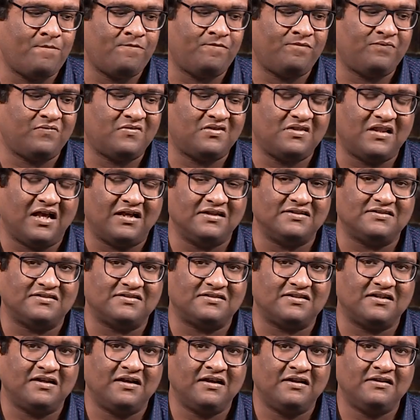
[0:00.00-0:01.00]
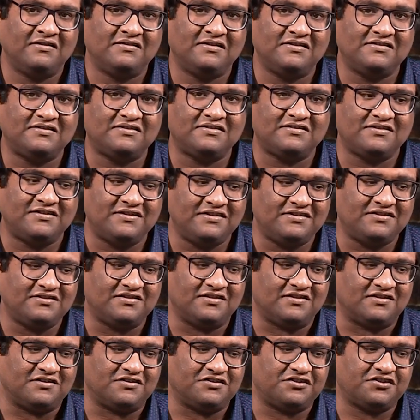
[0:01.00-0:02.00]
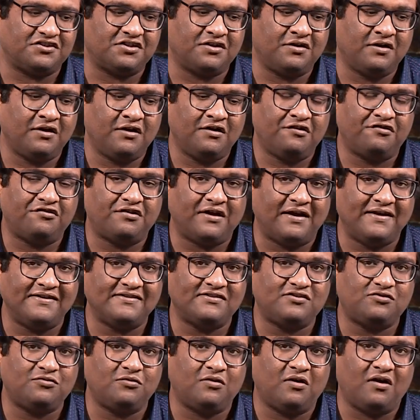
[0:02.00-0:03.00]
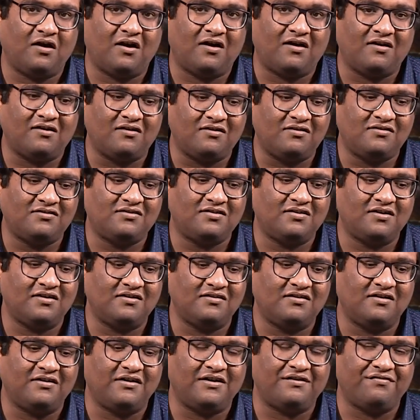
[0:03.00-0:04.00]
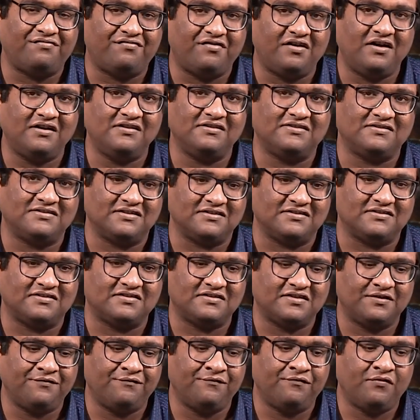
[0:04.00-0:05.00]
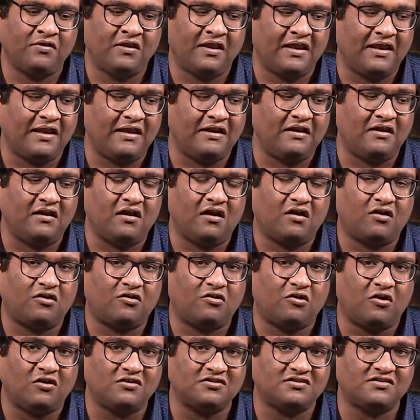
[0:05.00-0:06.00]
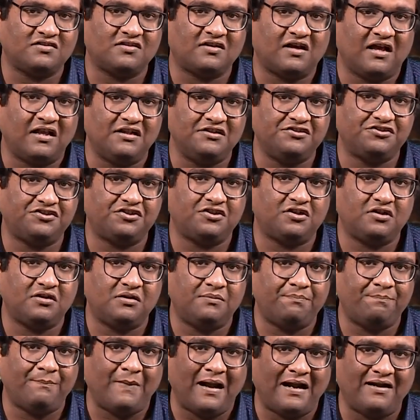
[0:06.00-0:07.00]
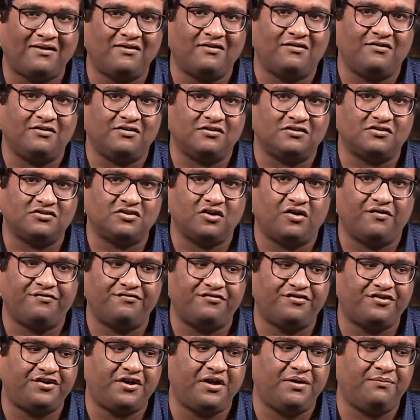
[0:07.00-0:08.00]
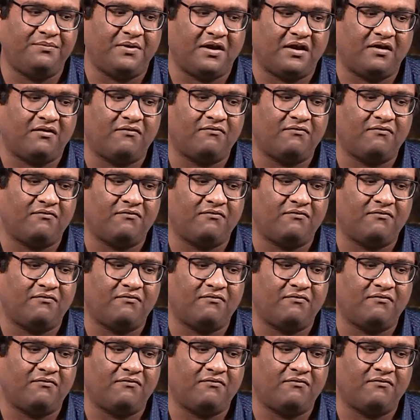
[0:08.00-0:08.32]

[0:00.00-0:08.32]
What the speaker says: Thus, this research tries to unearth the differences in cross cultural patterns of dreaming.